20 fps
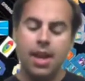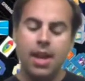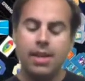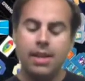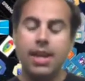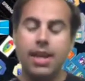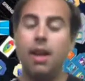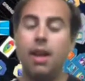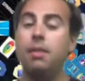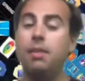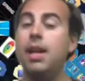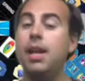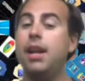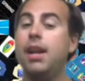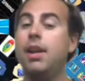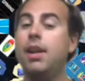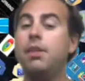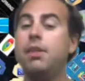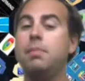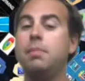Now, a lot
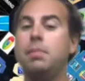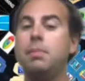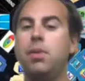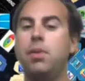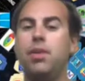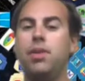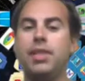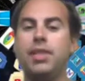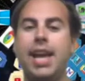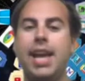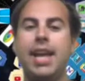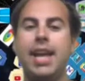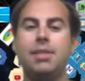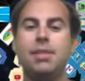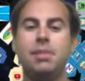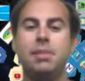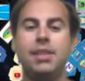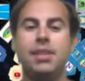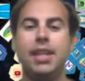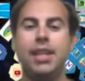of other people always
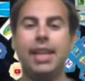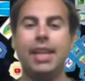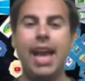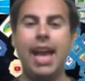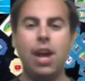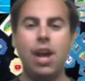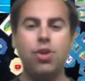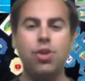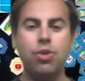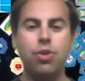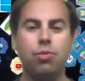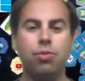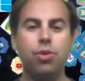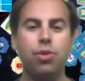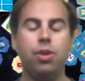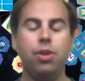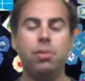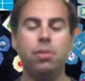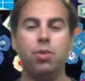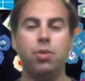ask me exactly how do you
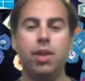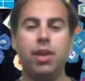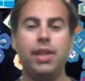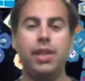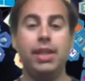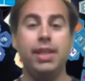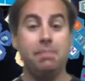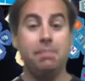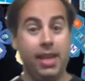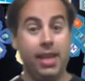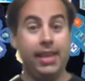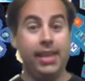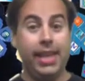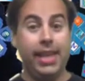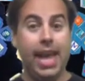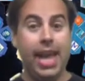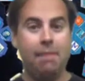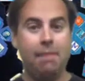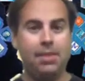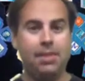roll them correctly to make
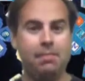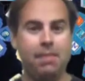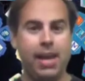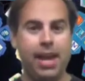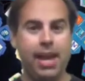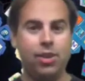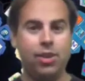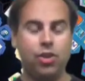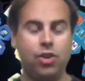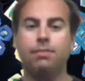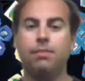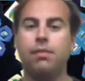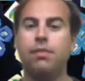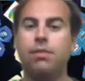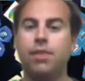the app smash it.